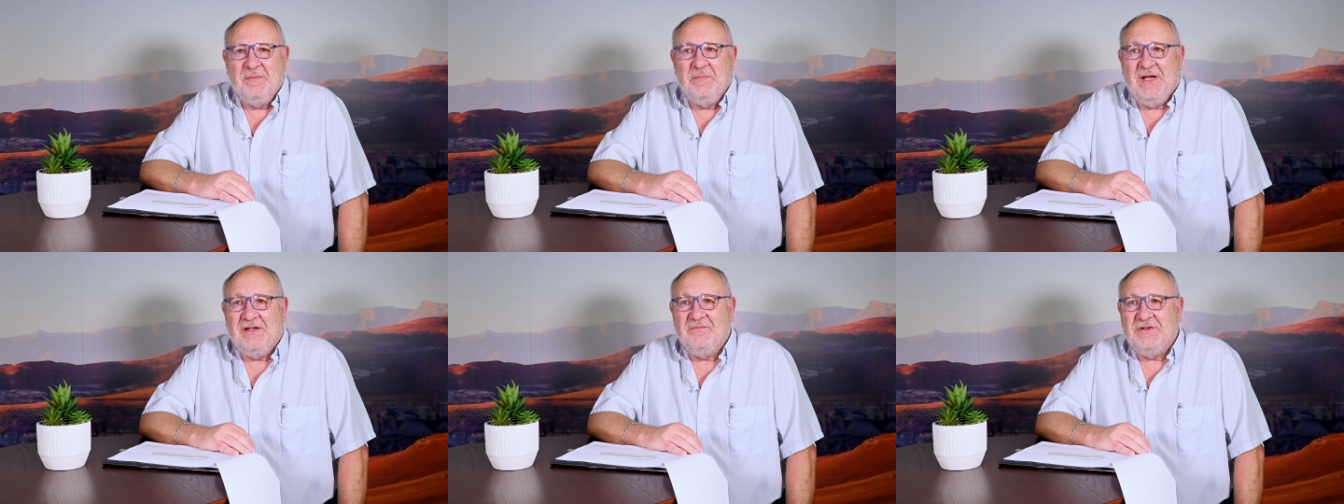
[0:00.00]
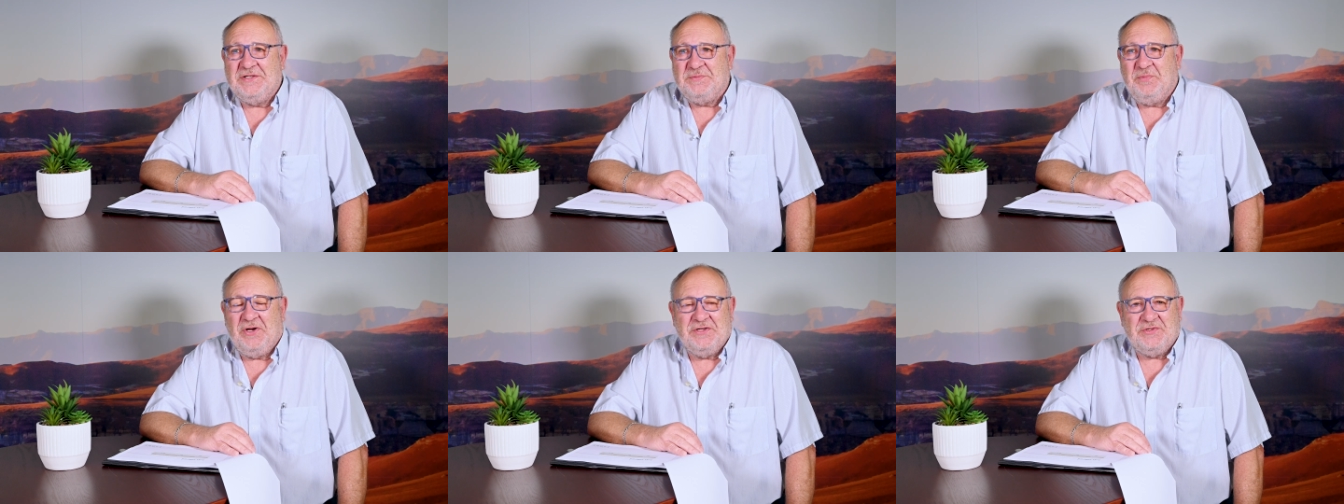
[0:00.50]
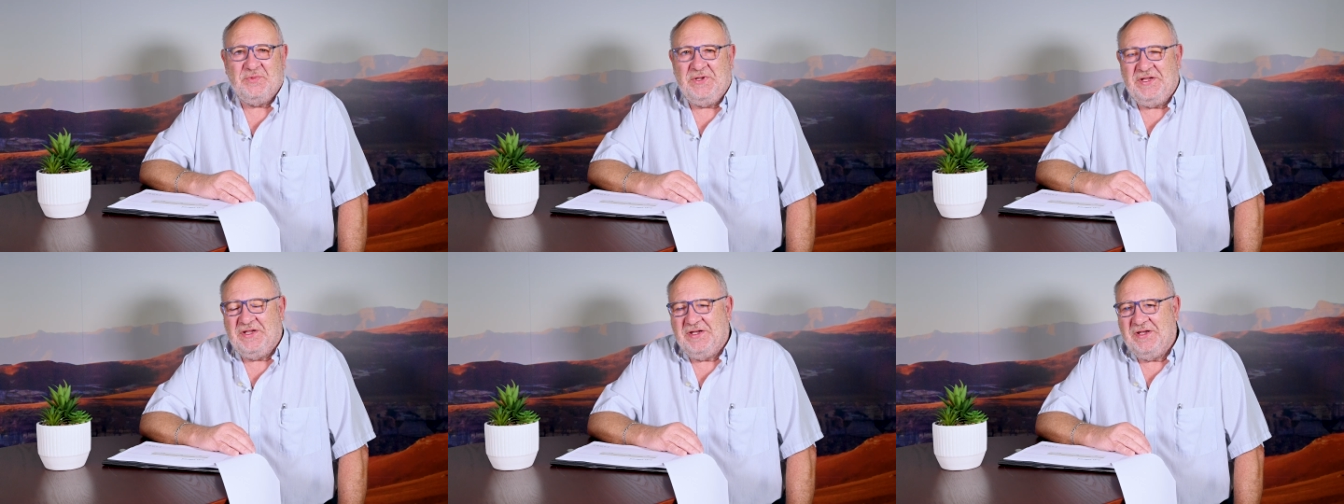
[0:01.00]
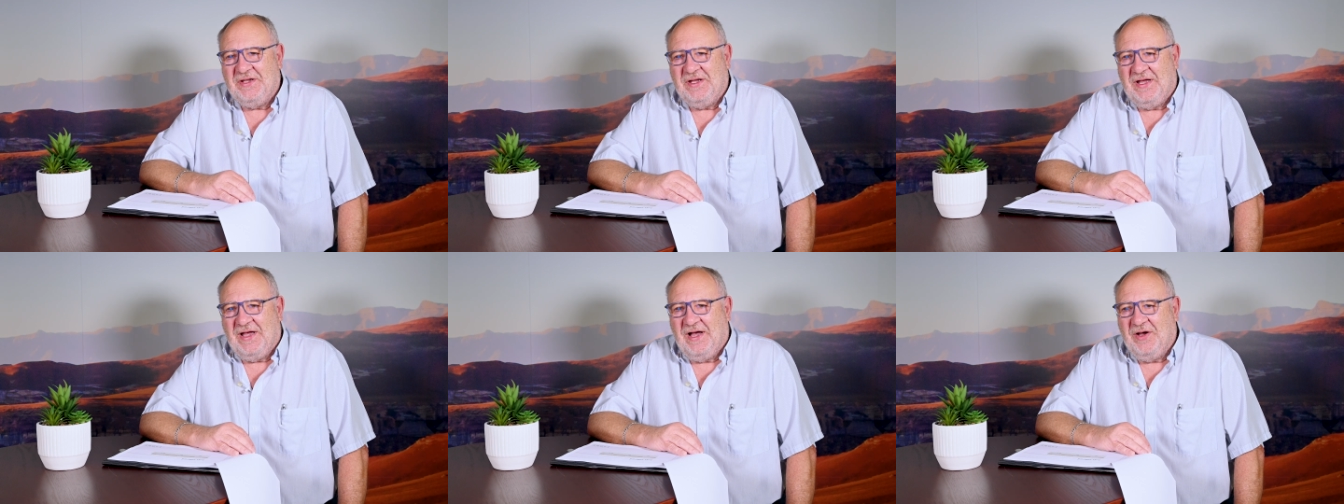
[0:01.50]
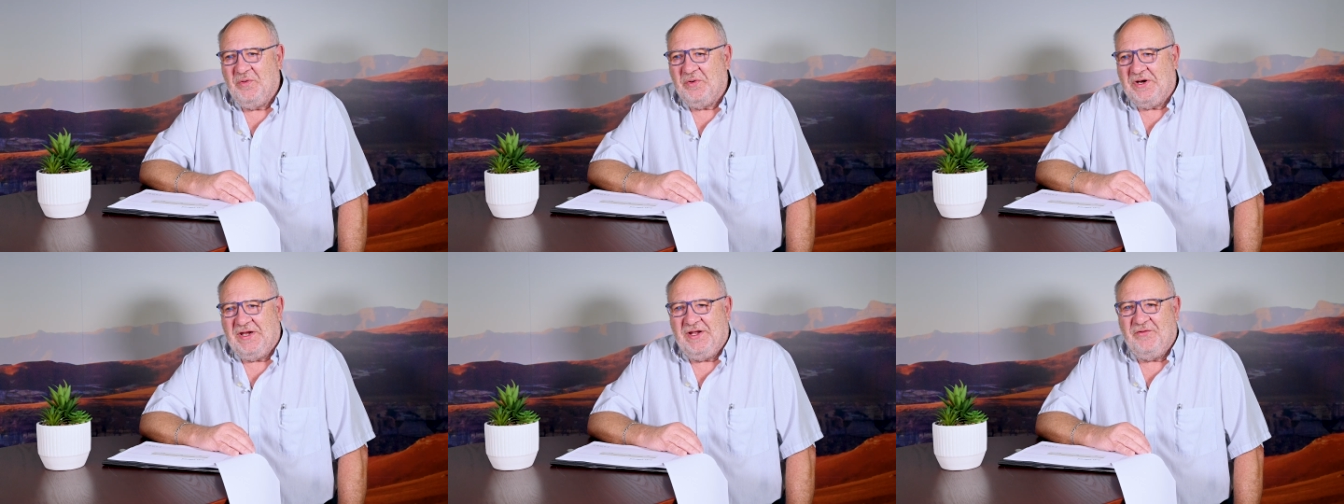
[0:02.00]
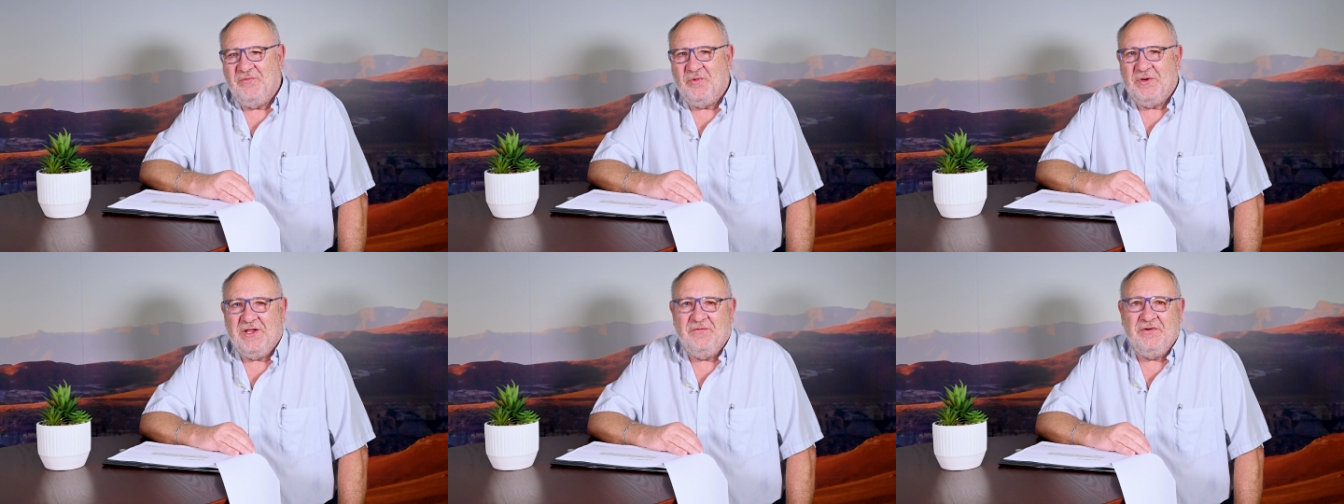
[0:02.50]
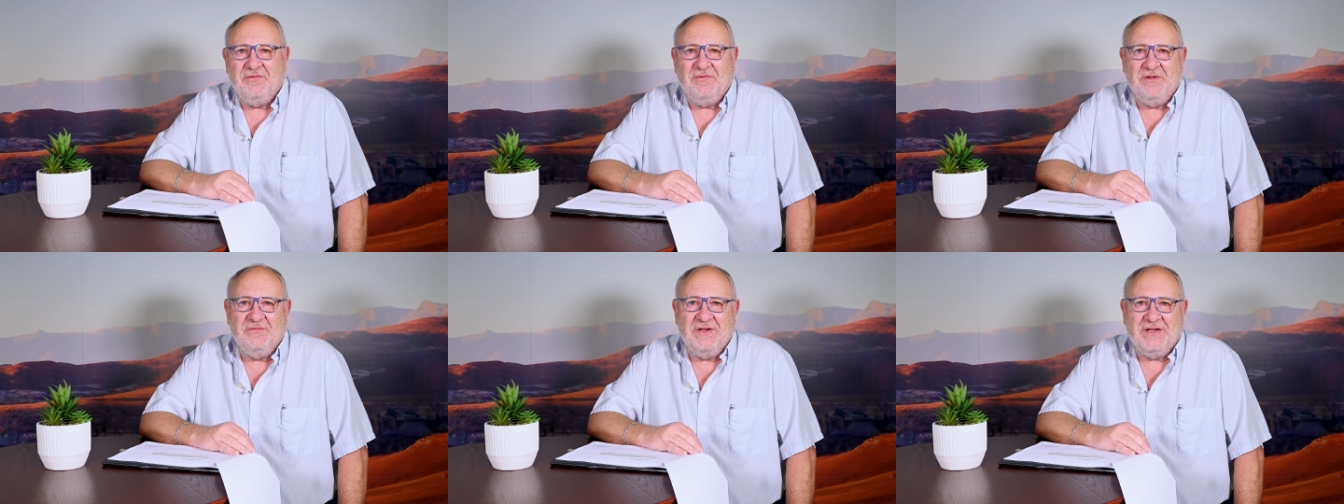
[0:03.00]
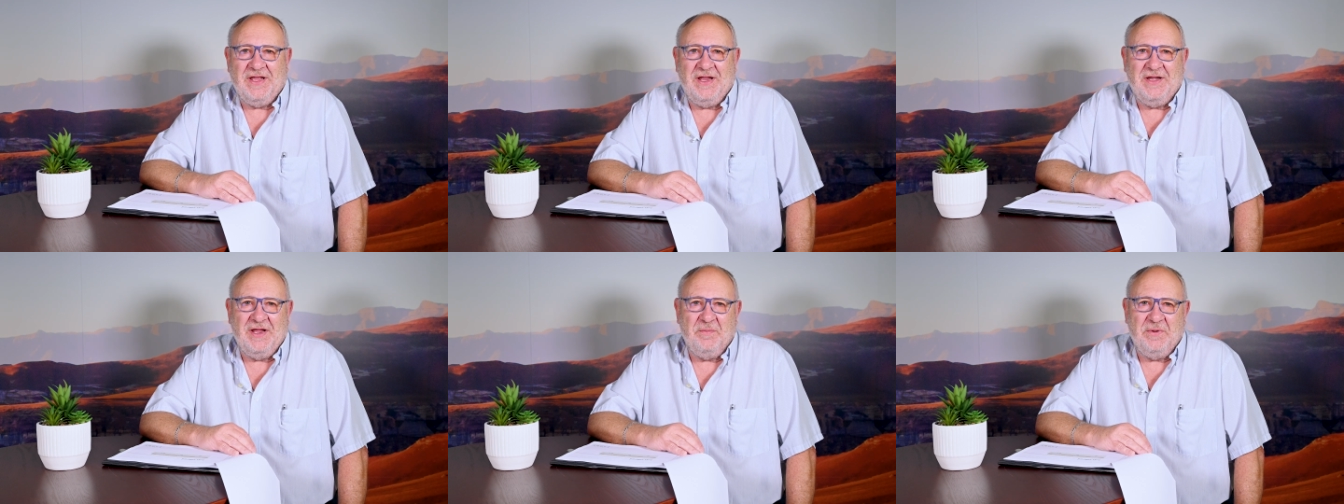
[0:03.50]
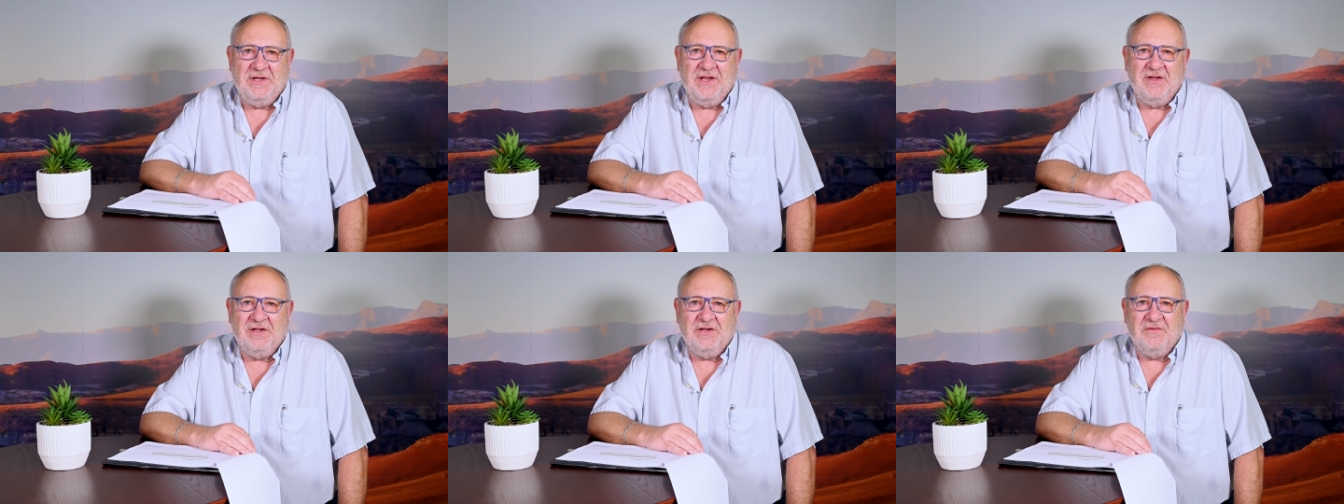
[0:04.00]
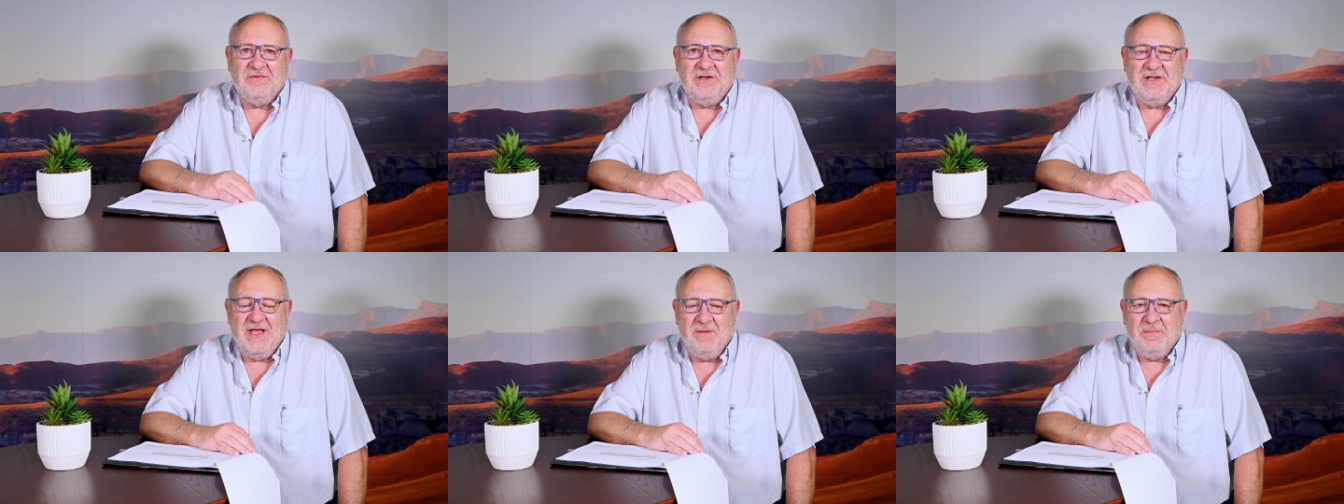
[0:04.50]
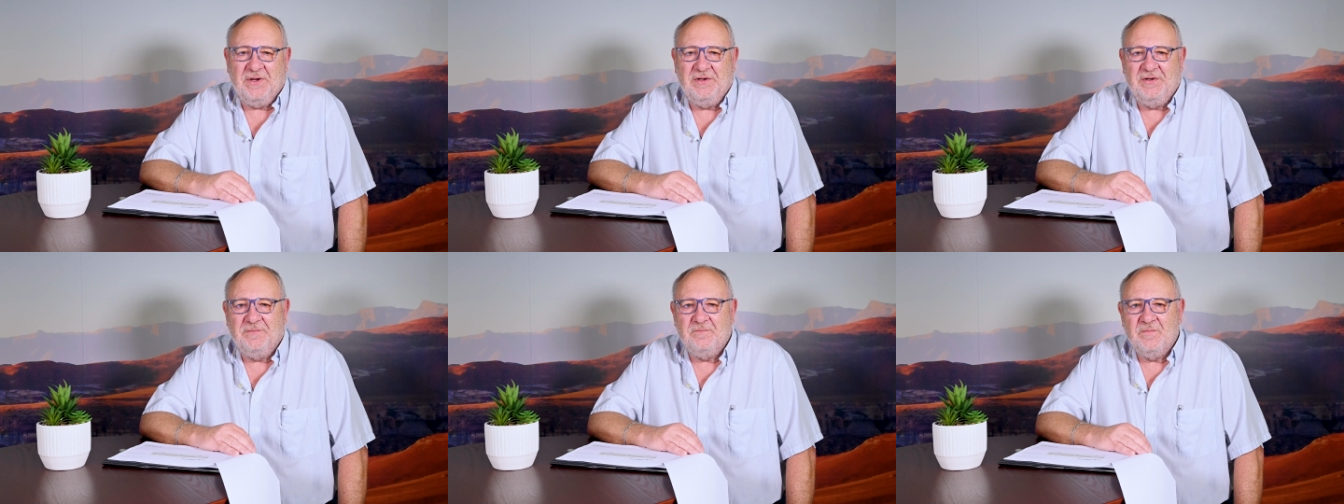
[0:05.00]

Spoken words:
But this past week, I already thought everything that can happen negatively happened.